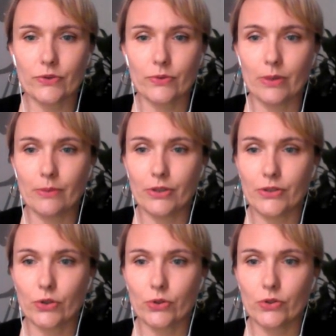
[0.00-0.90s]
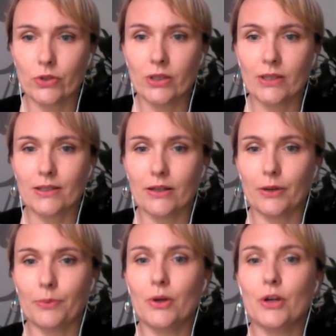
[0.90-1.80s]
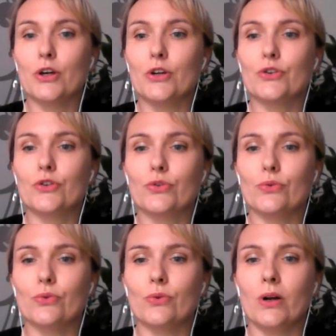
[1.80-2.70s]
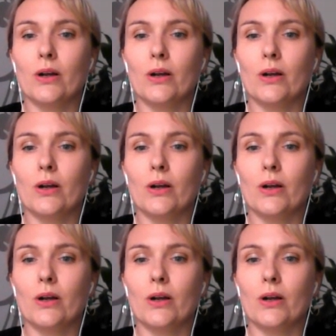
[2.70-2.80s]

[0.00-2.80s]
so maybe it's a good time to